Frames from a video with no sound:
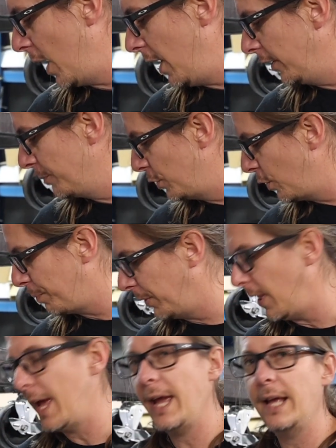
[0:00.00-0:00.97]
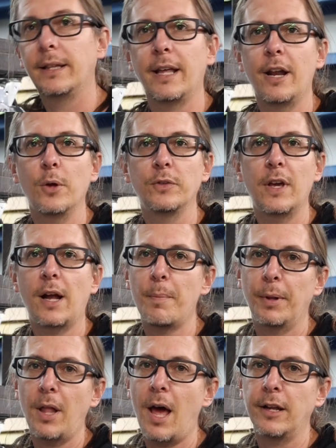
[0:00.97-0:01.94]
weld them to a plate. They don't take
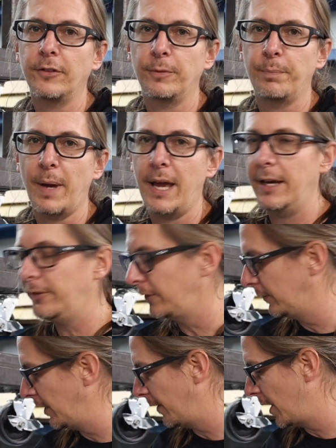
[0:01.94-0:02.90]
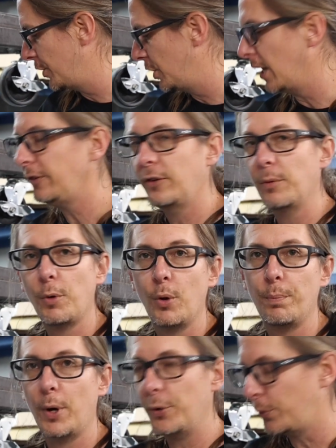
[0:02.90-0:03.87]
up a lot of space. They're
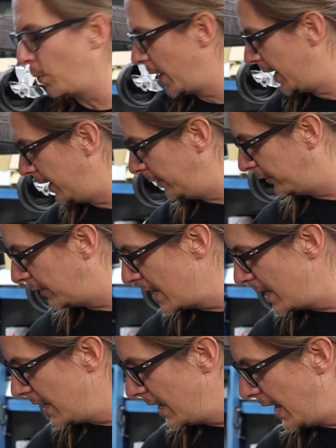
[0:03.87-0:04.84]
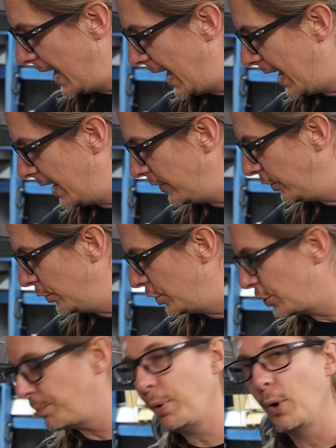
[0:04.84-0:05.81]
adjustable both ways, and you
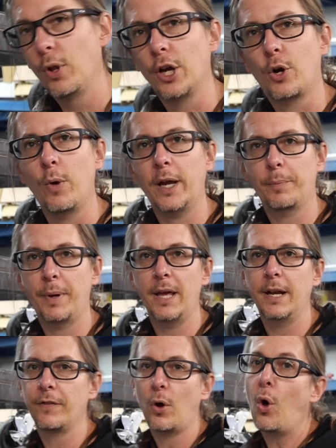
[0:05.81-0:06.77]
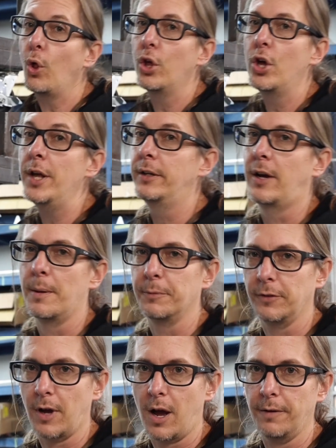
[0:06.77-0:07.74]
just pull a quick pin and the whole hood
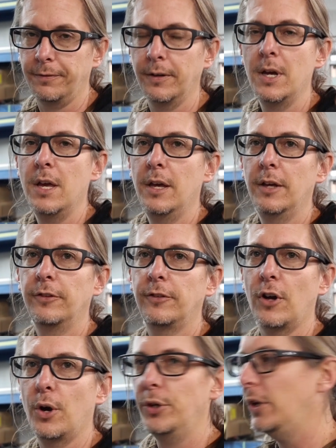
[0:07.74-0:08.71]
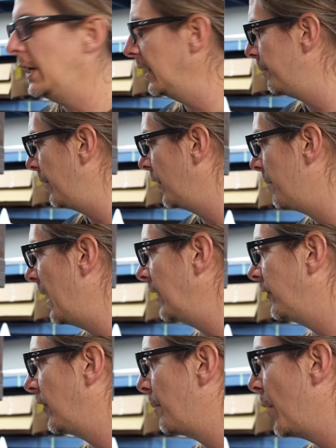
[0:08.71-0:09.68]
comes off. So you get the
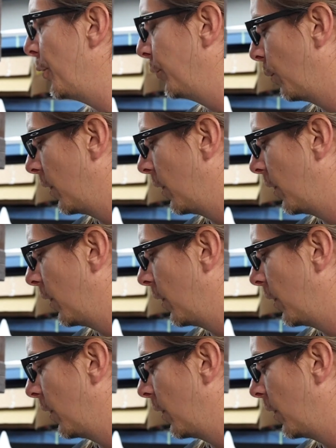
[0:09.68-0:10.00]
best of both